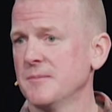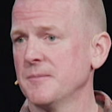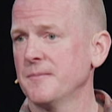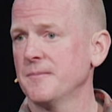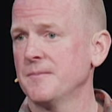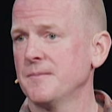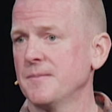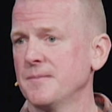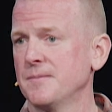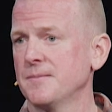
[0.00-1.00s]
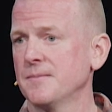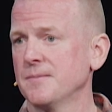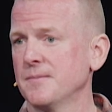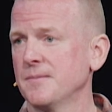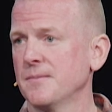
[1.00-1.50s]

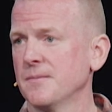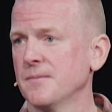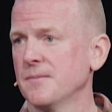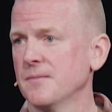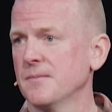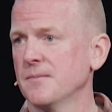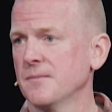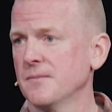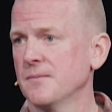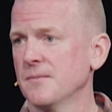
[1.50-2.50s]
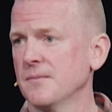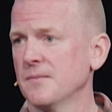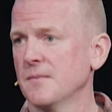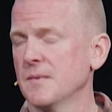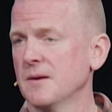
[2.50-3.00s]

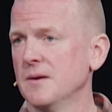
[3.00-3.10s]
Nobody speaks.